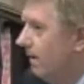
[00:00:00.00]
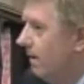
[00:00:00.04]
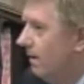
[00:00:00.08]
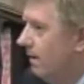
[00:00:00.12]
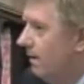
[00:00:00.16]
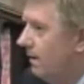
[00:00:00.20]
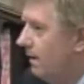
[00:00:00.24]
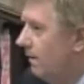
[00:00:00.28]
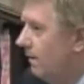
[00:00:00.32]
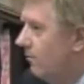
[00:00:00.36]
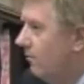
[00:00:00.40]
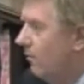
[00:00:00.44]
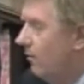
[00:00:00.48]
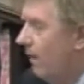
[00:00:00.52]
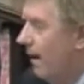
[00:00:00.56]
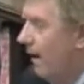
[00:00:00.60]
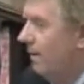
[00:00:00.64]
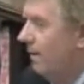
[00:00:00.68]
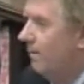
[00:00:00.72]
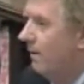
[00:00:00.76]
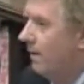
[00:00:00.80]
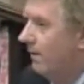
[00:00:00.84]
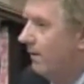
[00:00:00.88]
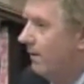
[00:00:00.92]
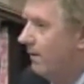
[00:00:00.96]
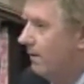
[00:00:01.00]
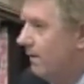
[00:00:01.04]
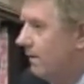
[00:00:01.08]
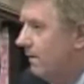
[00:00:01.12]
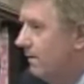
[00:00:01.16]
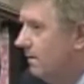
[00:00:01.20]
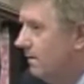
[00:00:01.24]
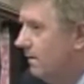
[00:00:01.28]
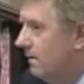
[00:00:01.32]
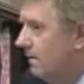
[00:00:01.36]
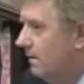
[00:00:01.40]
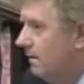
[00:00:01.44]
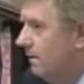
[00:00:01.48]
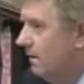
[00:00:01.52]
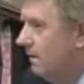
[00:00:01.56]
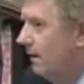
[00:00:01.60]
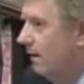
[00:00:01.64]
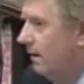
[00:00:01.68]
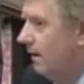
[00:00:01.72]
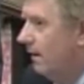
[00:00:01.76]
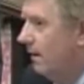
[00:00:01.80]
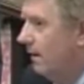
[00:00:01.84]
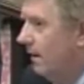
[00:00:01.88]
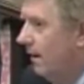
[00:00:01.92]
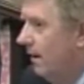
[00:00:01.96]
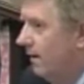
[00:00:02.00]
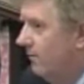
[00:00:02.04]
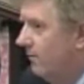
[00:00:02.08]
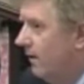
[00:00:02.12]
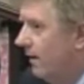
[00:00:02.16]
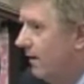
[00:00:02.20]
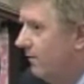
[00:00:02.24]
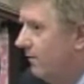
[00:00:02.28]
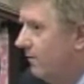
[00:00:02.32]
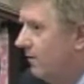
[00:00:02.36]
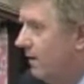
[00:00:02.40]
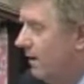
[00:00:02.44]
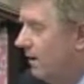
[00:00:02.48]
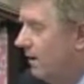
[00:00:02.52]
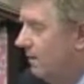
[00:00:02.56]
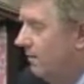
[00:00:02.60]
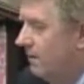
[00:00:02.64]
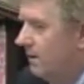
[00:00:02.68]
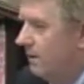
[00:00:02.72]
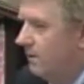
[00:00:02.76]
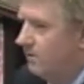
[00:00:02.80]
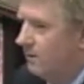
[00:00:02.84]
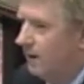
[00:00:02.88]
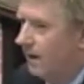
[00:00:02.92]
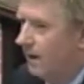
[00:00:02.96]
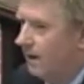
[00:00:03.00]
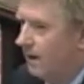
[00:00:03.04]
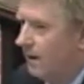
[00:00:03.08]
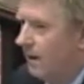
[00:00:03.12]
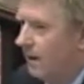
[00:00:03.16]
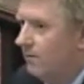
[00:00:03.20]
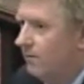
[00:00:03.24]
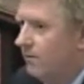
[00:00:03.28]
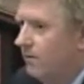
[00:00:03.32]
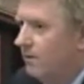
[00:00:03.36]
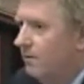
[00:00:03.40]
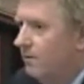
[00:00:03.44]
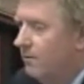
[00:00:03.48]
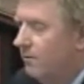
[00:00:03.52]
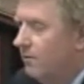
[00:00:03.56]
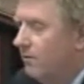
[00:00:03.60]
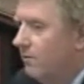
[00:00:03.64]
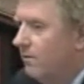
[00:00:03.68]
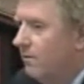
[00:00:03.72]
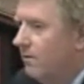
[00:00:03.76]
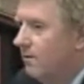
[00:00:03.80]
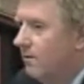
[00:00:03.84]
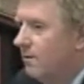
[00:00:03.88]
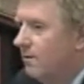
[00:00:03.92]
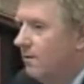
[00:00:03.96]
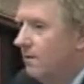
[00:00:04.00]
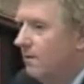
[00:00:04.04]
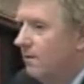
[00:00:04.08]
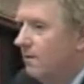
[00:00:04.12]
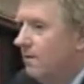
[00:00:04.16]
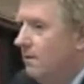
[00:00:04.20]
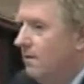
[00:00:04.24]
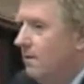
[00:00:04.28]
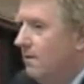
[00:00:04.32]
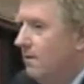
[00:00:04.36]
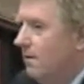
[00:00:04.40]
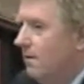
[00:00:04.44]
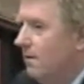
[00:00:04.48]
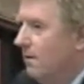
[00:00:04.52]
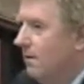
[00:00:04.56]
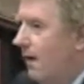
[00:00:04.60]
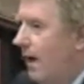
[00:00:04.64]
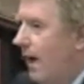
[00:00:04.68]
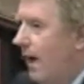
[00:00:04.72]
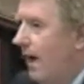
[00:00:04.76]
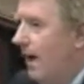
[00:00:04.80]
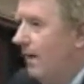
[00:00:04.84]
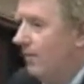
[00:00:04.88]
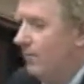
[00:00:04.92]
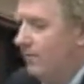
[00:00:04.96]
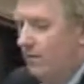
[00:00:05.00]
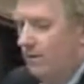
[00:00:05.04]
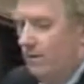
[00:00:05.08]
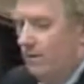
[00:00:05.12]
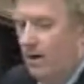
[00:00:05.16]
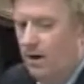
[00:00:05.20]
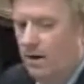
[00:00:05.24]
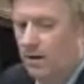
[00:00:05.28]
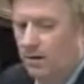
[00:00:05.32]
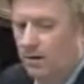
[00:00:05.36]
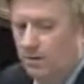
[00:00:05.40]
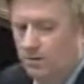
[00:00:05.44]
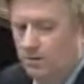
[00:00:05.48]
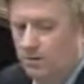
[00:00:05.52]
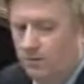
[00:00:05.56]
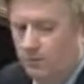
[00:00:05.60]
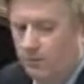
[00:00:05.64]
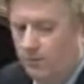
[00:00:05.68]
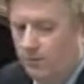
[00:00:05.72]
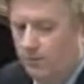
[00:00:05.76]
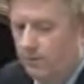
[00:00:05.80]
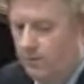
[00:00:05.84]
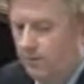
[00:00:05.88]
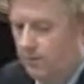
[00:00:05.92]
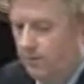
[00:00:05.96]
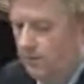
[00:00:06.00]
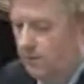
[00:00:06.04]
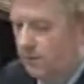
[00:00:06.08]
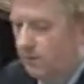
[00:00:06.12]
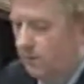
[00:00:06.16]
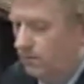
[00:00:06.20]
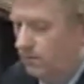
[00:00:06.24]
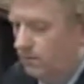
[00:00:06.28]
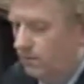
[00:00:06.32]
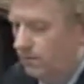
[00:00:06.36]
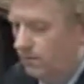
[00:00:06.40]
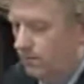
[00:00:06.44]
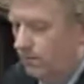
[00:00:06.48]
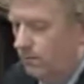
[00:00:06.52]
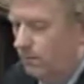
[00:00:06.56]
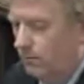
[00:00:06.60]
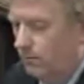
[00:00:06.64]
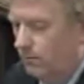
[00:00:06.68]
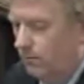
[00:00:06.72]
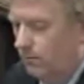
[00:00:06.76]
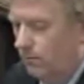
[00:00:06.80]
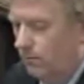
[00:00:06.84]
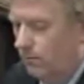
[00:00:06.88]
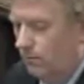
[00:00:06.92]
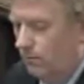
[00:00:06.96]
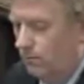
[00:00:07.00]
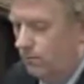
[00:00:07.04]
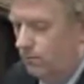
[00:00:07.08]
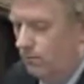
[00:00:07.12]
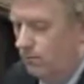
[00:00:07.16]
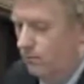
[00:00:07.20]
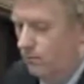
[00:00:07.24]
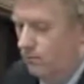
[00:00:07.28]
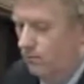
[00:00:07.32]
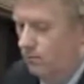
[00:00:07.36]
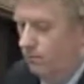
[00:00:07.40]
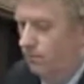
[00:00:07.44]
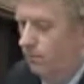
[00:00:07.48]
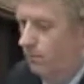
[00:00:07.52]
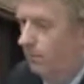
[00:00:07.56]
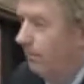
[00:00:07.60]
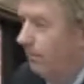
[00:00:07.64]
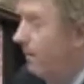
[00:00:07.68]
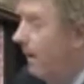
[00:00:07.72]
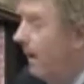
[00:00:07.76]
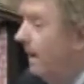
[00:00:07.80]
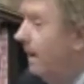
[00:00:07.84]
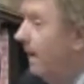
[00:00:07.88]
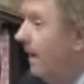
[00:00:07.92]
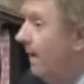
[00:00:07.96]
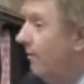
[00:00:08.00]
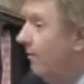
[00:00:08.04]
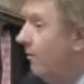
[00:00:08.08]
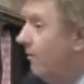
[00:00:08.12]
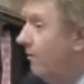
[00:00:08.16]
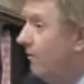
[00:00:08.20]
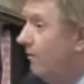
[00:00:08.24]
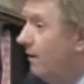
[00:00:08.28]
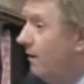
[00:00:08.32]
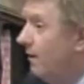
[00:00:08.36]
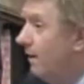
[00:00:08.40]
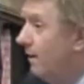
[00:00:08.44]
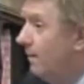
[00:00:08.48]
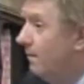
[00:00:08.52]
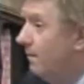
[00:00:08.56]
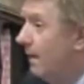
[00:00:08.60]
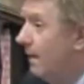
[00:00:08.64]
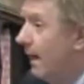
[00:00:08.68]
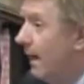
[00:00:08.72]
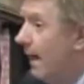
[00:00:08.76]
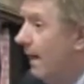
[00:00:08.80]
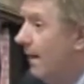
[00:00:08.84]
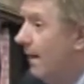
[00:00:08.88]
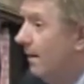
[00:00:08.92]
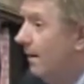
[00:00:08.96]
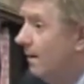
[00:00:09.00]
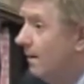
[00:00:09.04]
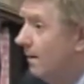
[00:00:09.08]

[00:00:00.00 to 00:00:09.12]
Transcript: His grandmother has not seen him. He's got cousins, aunts, and uncles who may never see him again.